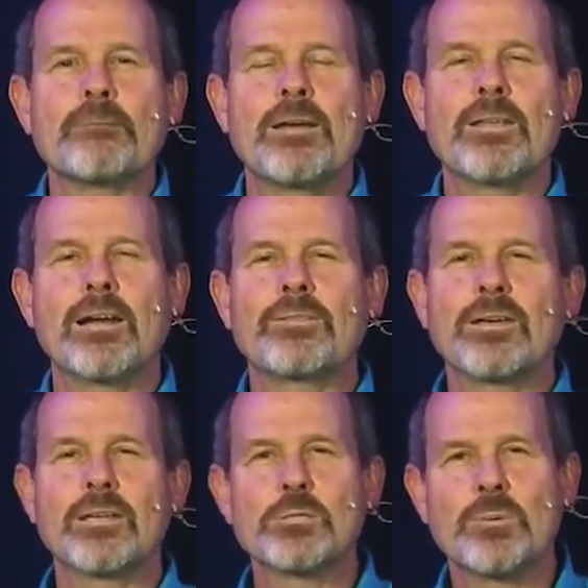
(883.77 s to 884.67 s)
And then I
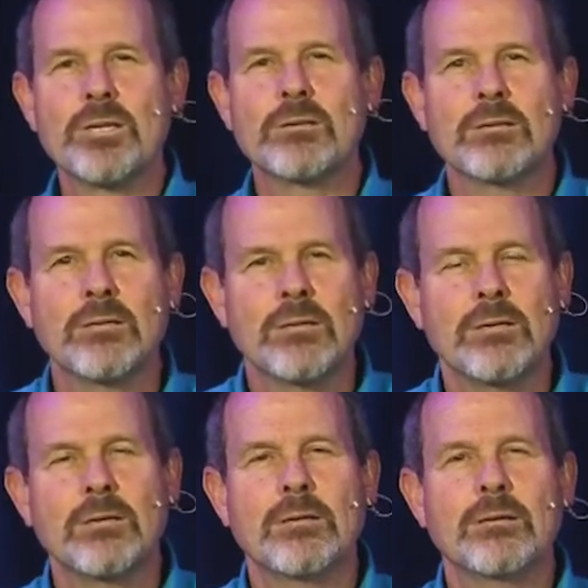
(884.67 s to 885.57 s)
think it's been
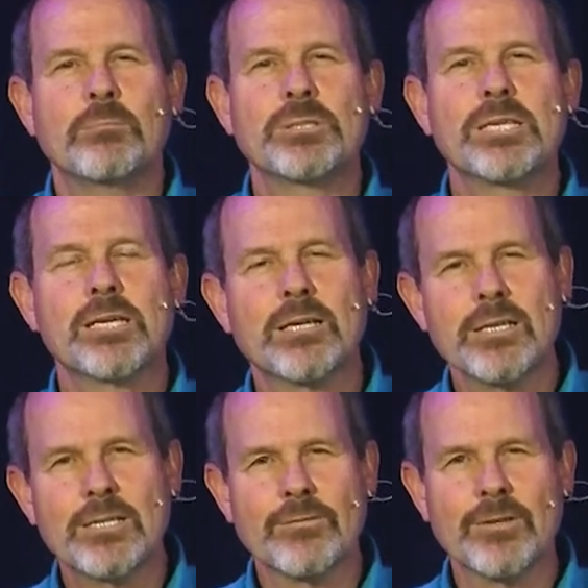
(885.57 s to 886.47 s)

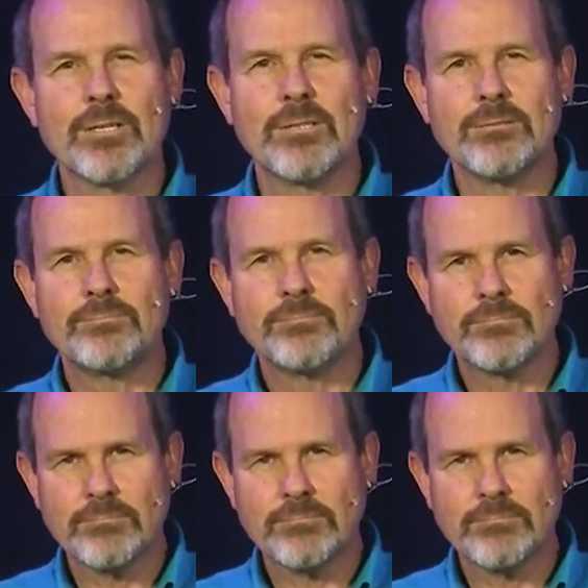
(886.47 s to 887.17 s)
particularly difficult